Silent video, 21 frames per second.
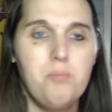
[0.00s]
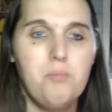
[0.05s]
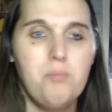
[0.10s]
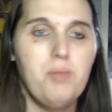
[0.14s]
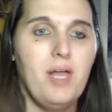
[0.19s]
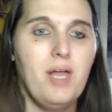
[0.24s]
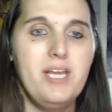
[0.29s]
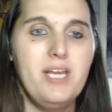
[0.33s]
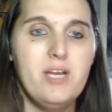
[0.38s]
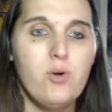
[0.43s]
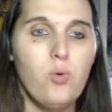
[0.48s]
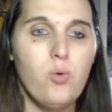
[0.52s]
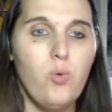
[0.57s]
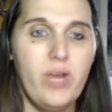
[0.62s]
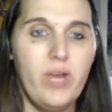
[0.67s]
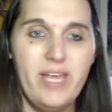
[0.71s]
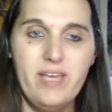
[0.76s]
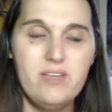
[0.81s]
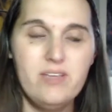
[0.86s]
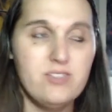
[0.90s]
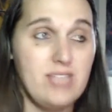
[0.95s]
Blood Eagle
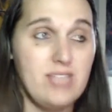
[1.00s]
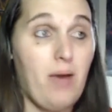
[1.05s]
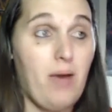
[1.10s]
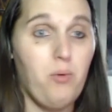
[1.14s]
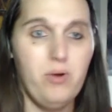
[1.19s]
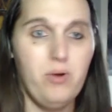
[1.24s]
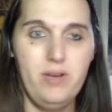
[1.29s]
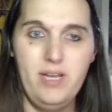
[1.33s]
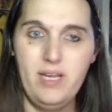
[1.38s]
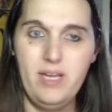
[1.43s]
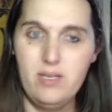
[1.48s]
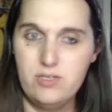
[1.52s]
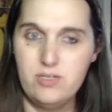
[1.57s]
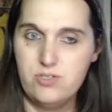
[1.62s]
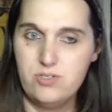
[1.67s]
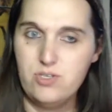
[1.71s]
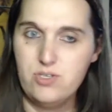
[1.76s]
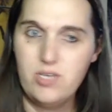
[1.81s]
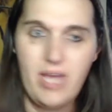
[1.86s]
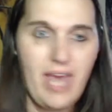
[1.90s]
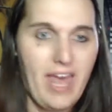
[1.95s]
Wings, that one
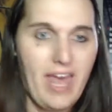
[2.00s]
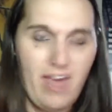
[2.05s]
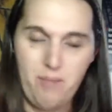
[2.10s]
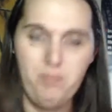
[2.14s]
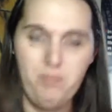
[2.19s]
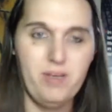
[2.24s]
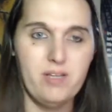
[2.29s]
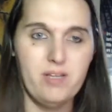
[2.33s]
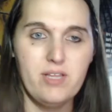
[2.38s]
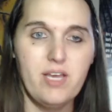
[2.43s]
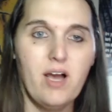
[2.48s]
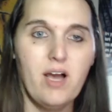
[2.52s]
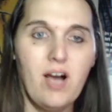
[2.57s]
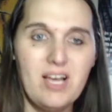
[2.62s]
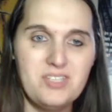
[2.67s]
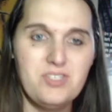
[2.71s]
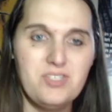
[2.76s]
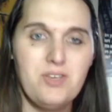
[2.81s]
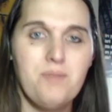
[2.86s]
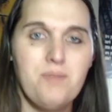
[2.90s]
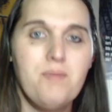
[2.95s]
is epically
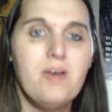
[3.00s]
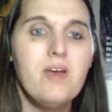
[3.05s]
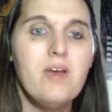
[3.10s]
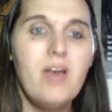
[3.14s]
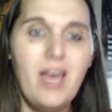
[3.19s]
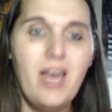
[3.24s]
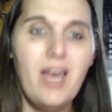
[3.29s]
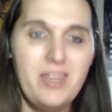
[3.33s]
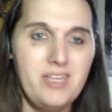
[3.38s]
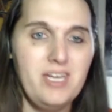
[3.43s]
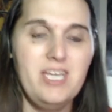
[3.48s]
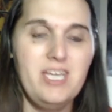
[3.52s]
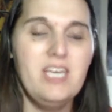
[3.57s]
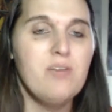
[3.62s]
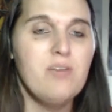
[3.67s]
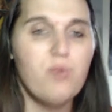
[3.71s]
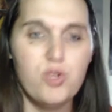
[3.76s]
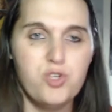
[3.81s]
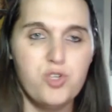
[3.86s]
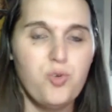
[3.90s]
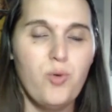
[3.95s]
awesome. And then
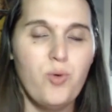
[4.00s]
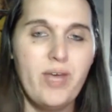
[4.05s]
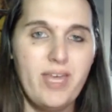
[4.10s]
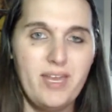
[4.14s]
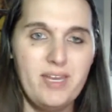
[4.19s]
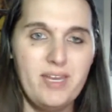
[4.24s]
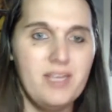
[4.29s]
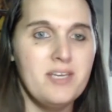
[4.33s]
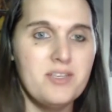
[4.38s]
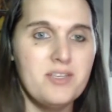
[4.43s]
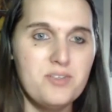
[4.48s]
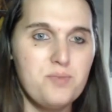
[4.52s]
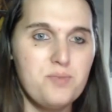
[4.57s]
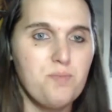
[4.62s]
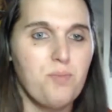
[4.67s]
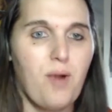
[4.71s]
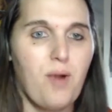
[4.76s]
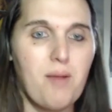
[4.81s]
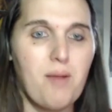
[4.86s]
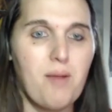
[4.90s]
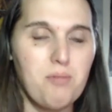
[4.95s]
Evil Twin is
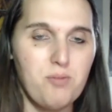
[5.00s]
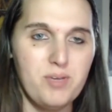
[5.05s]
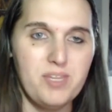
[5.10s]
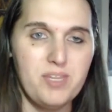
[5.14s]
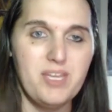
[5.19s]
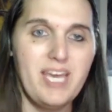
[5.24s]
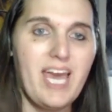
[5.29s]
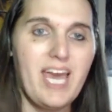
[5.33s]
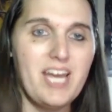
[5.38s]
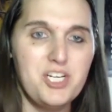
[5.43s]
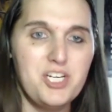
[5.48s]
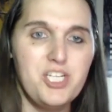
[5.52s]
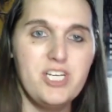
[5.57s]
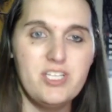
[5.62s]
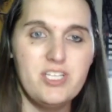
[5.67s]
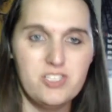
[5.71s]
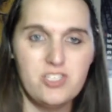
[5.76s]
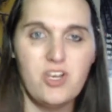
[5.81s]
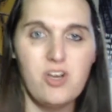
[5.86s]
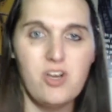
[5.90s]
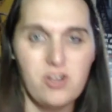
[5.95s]
probably the
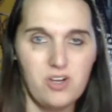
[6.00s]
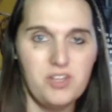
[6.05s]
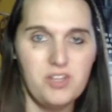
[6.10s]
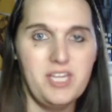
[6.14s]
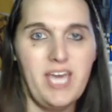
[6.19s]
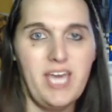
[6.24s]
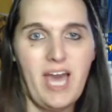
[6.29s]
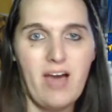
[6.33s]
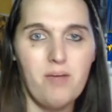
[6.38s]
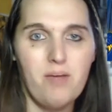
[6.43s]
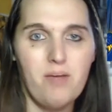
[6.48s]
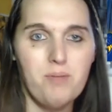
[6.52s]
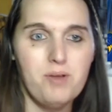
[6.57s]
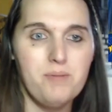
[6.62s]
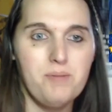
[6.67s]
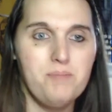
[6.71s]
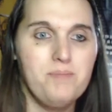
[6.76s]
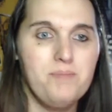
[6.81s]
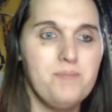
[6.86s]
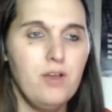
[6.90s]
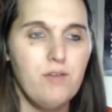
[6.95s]
catchiest song on the
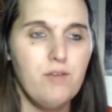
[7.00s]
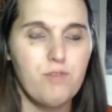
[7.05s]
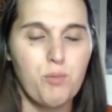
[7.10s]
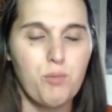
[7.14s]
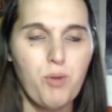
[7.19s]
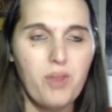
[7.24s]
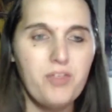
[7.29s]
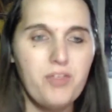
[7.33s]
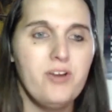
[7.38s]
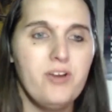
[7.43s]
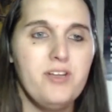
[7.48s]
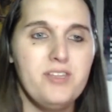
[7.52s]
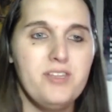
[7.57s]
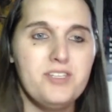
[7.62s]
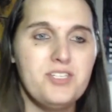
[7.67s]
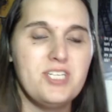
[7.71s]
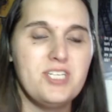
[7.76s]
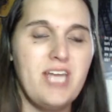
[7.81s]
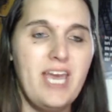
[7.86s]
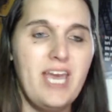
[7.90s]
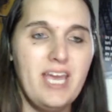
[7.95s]
album. For Brotherhood
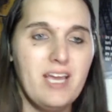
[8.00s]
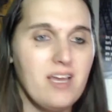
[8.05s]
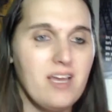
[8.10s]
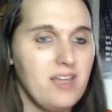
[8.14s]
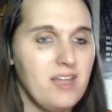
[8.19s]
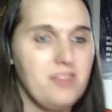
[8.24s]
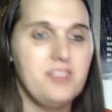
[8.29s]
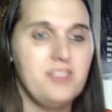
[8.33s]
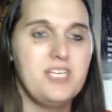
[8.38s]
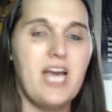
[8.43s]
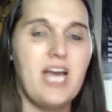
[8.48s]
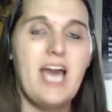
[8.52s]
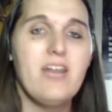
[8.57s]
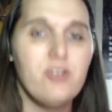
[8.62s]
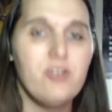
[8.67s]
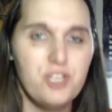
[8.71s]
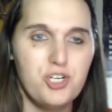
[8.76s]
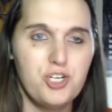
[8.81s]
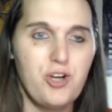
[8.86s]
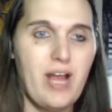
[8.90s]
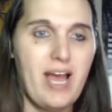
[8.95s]
Snake, the
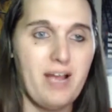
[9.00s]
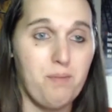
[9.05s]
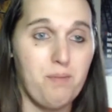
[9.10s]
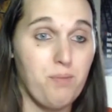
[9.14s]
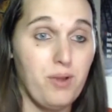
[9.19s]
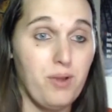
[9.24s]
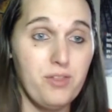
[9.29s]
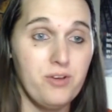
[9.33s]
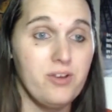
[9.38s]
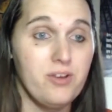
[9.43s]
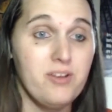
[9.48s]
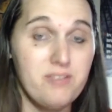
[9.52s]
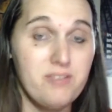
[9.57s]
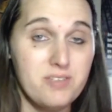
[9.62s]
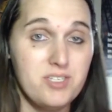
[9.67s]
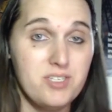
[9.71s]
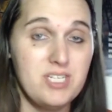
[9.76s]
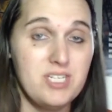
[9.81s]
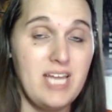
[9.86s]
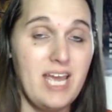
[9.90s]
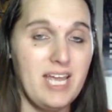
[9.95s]
title track, Brotherhood of
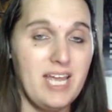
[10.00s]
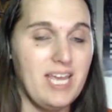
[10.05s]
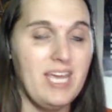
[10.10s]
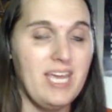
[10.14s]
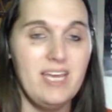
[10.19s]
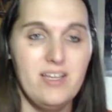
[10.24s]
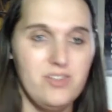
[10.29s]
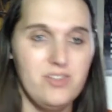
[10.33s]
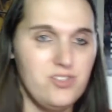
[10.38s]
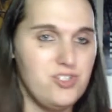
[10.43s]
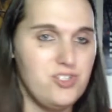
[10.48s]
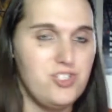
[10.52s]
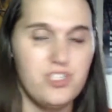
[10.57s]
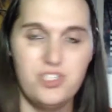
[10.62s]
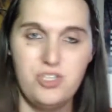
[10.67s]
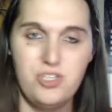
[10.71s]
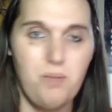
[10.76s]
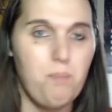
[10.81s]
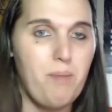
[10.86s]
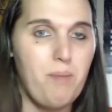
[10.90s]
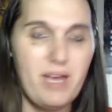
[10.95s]
the Snake, is
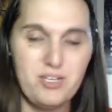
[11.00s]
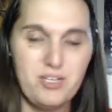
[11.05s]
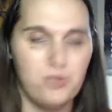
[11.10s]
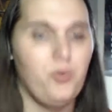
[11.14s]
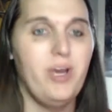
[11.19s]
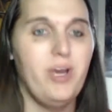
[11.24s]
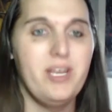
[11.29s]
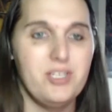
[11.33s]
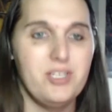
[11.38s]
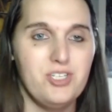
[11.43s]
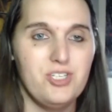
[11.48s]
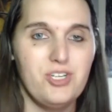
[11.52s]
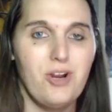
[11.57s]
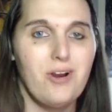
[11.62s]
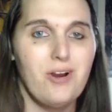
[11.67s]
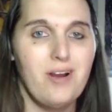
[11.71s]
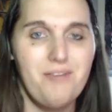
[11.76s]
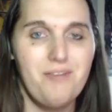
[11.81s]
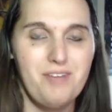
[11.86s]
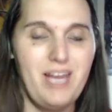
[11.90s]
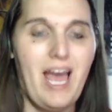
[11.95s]
just the best way to
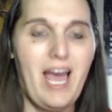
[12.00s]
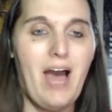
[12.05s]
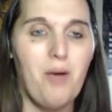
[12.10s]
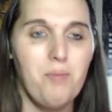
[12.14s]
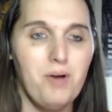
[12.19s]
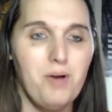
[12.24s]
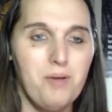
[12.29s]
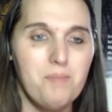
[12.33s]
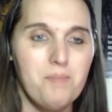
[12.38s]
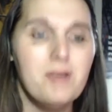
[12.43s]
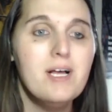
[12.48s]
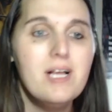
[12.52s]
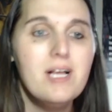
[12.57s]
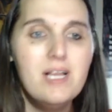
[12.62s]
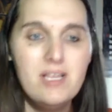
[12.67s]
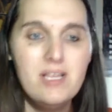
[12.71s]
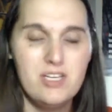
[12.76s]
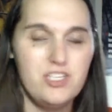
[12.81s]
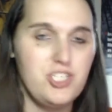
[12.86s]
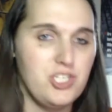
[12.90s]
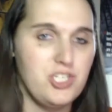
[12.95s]
start off an album,
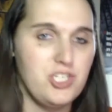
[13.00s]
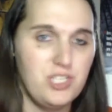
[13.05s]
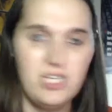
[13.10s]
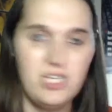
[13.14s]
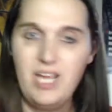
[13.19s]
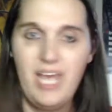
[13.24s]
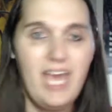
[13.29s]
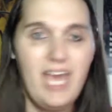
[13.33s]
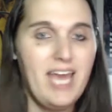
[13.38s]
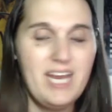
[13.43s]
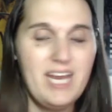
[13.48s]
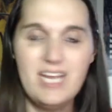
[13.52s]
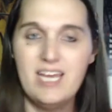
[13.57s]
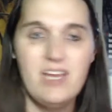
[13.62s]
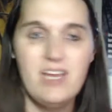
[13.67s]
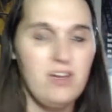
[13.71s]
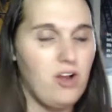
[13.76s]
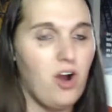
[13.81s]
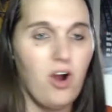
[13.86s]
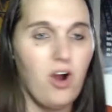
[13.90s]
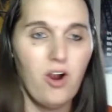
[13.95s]
is just hitting
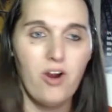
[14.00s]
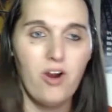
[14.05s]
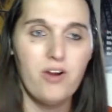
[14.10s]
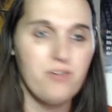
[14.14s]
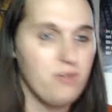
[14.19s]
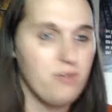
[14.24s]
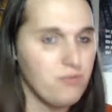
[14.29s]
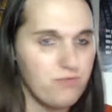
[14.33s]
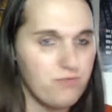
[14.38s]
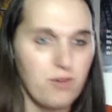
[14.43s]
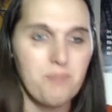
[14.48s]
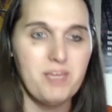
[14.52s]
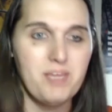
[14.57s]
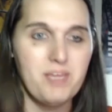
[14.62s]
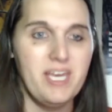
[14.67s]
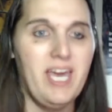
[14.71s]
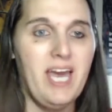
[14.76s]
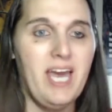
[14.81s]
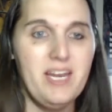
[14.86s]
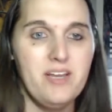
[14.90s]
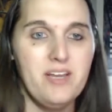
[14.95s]
it hard from the
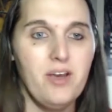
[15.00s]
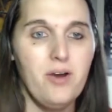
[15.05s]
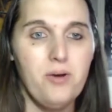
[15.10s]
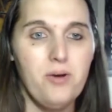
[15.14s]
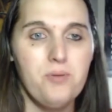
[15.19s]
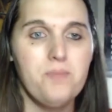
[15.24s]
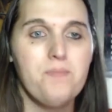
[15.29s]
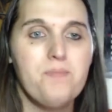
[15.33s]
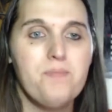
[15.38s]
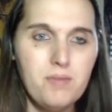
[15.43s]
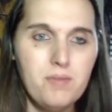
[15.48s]
get go.